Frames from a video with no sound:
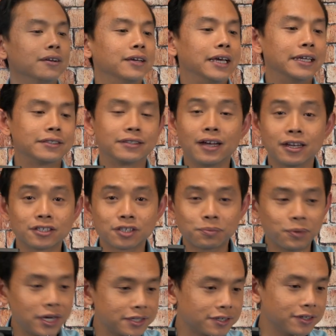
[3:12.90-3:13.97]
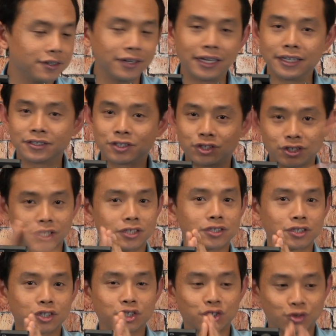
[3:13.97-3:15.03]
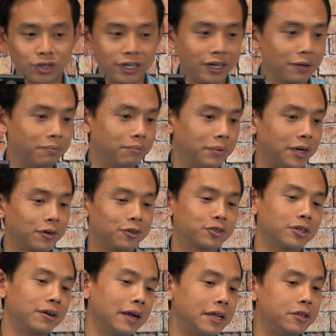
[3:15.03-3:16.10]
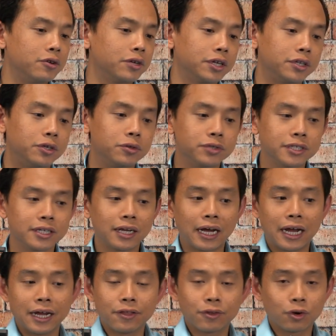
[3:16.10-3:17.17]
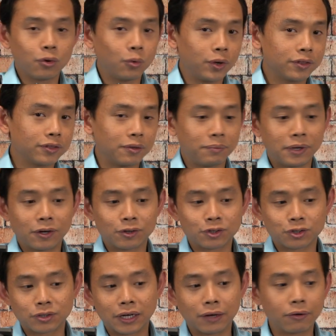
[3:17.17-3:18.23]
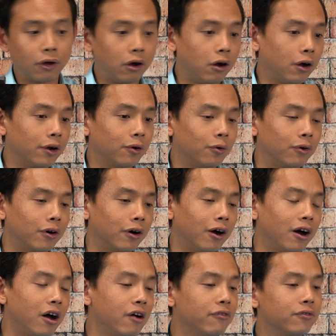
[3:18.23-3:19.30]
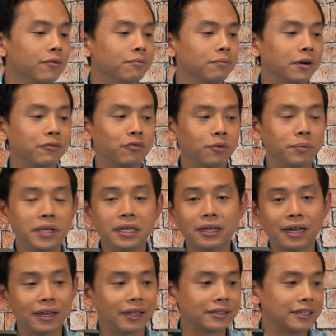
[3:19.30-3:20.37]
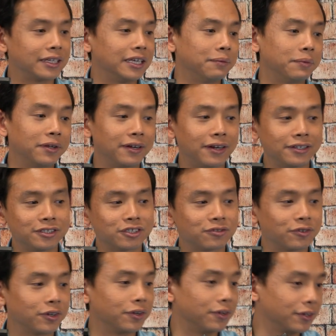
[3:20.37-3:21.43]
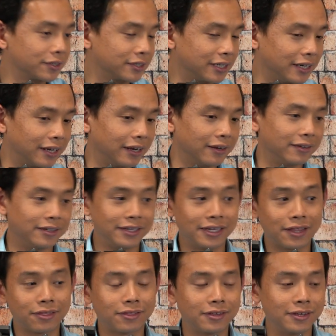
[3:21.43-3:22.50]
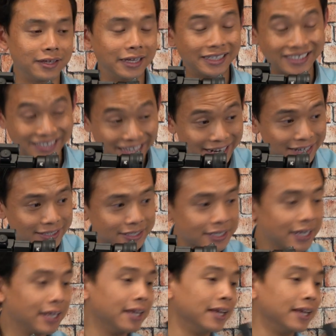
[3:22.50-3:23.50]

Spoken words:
It's not a suppressor. It's just a straight up barrel shroud, and you could use it either with the barrel shroud on or off. But for me, I like to keep it on just for the looks and the aesthetics.